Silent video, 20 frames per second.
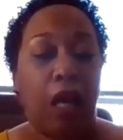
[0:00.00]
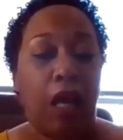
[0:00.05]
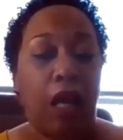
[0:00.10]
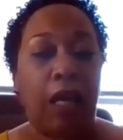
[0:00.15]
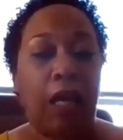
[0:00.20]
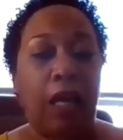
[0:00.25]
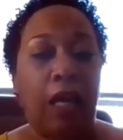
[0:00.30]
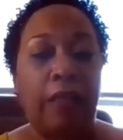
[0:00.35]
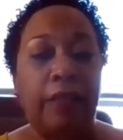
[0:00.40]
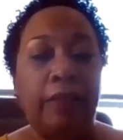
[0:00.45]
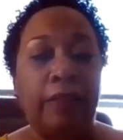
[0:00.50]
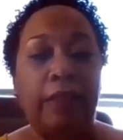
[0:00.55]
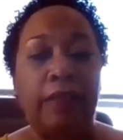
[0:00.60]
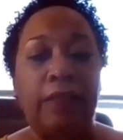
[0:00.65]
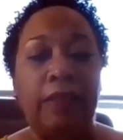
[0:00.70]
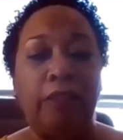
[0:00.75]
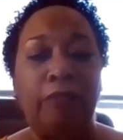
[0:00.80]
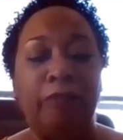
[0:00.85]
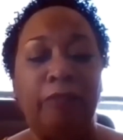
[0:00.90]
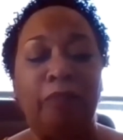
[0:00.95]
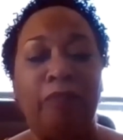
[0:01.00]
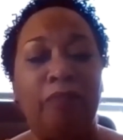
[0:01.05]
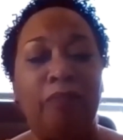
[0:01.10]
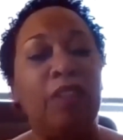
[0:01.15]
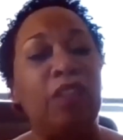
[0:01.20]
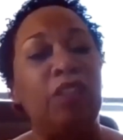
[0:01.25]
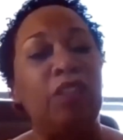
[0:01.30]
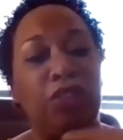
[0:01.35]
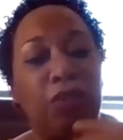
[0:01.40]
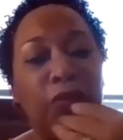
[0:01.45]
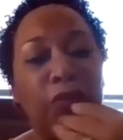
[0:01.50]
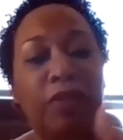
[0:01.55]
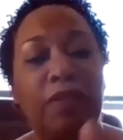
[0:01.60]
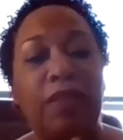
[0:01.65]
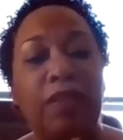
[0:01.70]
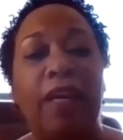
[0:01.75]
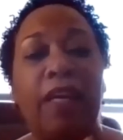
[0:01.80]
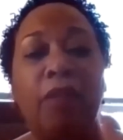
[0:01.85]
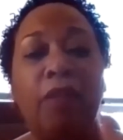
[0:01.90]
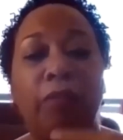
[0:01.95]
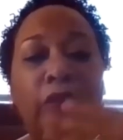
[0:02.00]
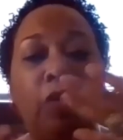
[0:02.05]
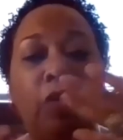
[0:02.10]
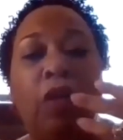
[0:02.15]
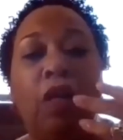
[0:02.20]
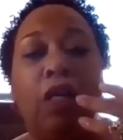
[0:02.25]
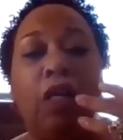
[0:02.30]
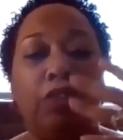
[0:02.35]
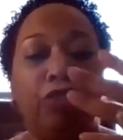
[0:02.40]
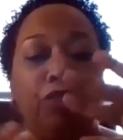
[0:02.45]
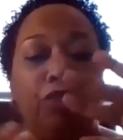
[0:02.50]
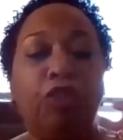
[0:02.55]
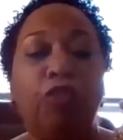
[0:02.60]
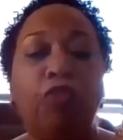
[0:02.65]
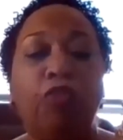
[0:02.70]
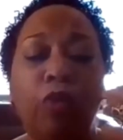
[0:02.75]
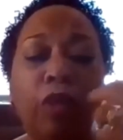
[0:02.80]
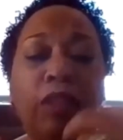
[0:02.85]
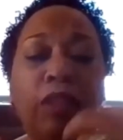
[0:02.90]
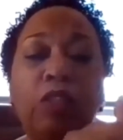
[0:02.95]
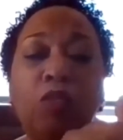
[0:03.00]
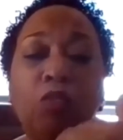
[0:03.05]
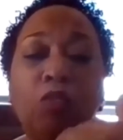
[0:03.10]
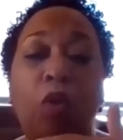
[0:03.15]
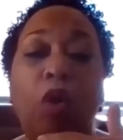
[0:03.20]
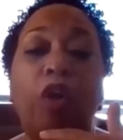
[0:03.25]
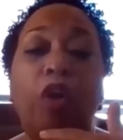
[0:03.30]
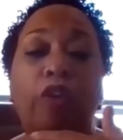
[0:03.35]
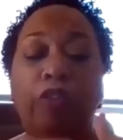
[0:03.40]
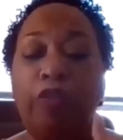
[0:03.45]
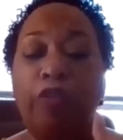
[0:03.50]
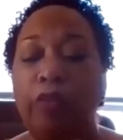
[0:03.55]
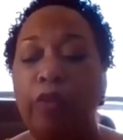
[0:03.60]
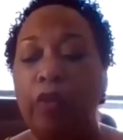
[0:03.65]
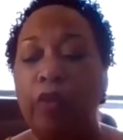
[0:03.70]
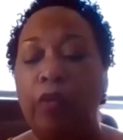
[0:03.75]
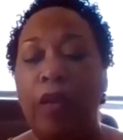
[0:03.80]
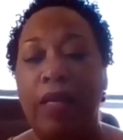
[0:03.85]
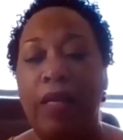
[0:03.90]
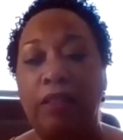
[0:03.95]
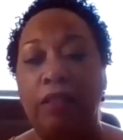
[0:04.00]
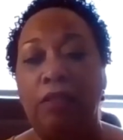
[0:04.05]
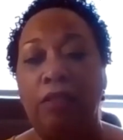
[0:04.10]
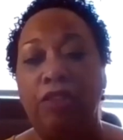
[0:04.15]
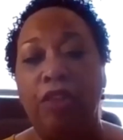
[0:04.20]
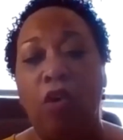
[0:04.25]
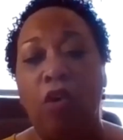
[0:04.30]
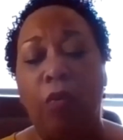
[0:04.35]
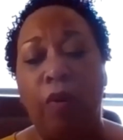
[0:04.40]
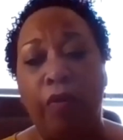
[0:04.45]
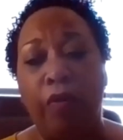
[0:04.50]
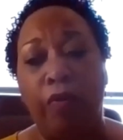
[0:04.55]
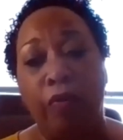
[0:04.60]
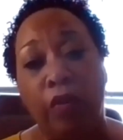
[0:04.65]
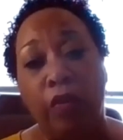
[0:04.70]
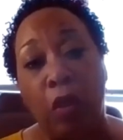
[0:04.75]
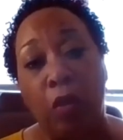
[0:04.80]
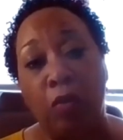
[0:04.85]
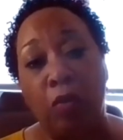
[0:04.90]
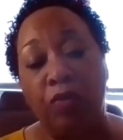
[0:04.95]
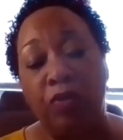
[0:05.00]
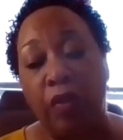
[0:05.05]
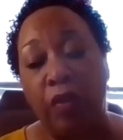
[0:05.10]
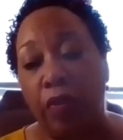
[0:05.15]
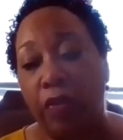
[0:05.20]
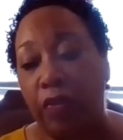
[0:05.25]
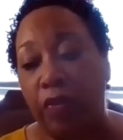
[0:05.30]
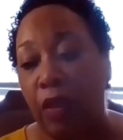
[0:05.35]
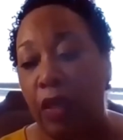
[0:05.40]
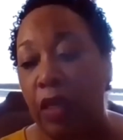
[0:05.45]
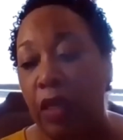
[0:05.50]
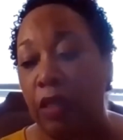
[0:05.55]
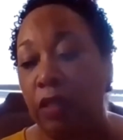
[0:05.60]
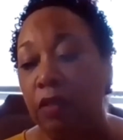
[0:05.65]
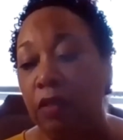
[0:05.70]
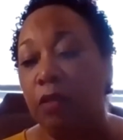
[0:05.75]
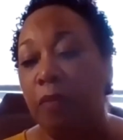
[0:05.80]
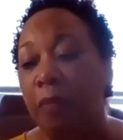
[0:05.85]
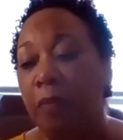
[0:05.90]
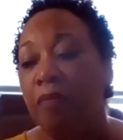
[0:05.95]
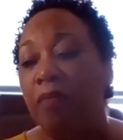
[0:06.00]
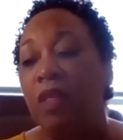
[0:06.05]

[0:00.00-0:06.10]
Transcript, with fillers: And um, she was able to really work through and deal with those things.